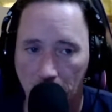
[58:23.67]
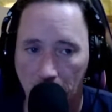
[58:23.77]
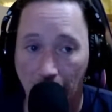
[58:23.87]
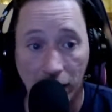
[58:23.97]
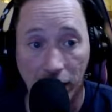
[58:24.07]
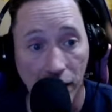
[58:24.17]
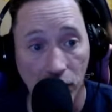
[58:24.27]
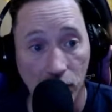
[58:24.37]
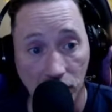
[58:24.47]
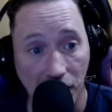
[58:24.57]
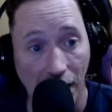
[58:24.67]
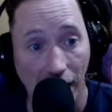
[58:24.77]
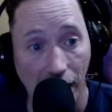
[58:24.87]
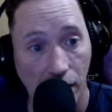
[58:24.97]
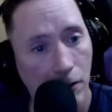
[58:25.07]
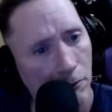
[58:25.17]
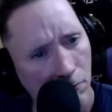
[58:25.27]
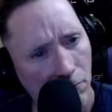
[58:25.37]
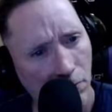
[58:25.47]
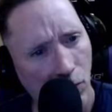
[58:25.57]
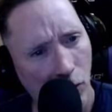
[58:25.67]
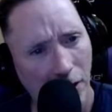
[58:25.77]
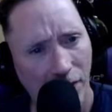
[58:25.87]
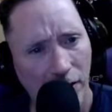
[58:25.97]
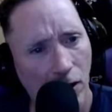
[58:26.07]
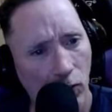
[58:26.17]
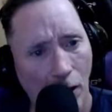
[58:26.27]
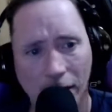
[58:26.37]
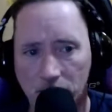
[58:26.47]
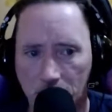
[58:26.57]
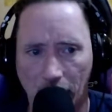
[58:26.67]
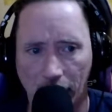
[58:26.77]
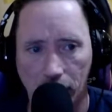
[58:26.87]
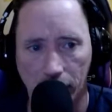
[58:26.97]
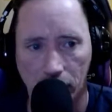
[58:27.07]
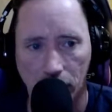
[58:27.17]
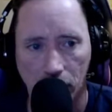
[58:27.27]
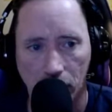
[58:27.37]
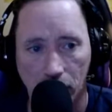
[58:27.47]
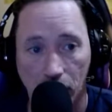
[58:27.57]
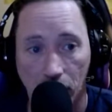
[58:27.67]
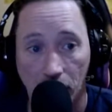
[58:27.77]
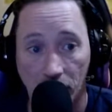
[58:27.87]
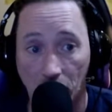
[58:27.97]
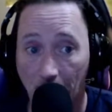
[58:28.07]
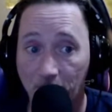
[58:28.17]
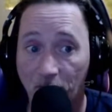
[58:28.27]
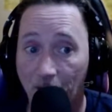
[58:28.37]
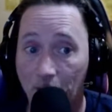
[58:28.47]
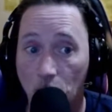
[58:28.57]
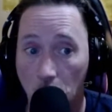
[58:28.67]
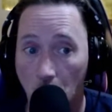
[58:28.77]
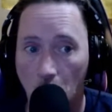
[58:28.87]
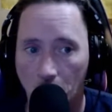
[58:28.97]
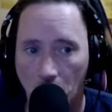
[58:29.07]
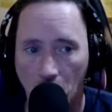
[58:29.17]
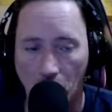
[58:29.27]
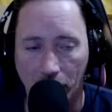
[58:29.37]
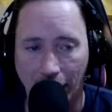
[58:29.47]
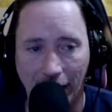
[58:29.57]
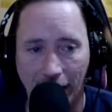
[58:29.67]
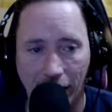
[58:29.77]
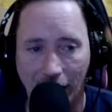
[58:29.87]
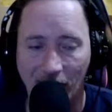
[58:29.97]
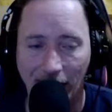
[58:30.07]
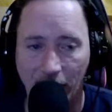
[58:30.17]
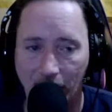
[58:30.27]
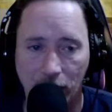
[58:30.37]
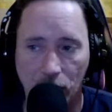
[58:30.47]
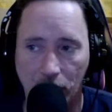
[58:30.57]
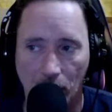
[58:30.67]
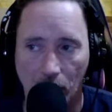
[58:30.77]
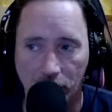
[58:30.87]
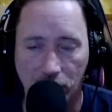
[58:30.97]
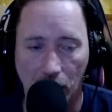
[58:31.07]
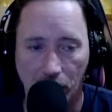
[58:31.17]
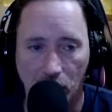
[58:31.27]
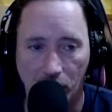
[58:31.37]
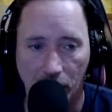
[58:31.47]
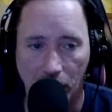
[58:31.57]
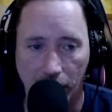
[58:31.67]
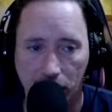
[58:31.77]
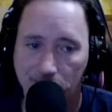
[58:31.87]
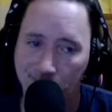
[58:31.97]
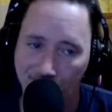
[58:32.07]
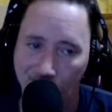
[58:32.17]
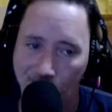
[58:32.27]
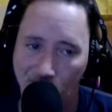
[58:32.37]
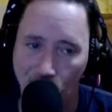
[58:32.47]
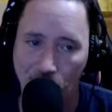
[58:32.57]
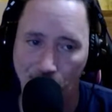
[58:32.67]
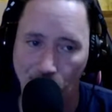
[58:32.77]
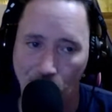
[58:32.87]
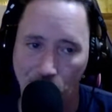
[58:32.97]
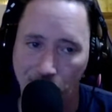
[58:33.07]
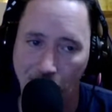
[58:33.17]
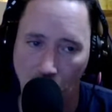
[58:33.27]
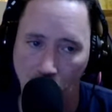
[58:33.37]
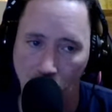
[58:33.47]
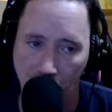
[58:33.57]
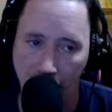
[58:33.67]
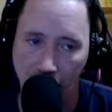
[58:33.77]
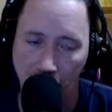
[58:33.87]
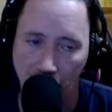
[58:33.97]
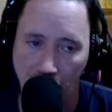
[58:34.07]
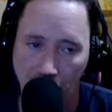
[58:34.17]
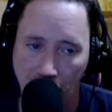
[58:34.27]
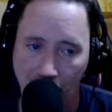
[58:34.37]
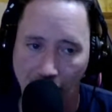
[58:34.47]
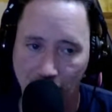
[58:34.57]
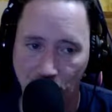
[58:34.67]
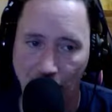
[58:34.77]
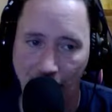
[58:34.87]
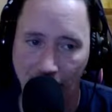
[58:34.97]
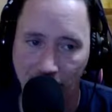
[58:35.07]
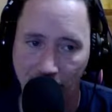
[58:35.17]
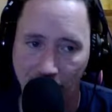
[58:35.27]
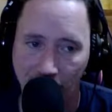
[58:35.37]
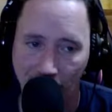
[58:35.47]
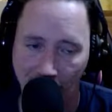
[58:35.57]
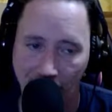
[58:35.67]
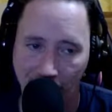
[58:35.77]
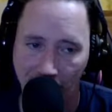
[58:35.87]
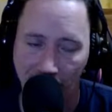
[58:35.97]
and then you say, what have they done right lately? They'll have to think long and hard. And then if they do come up with something, you'll be like, really, bro? Come on, really? That's your answer? Really?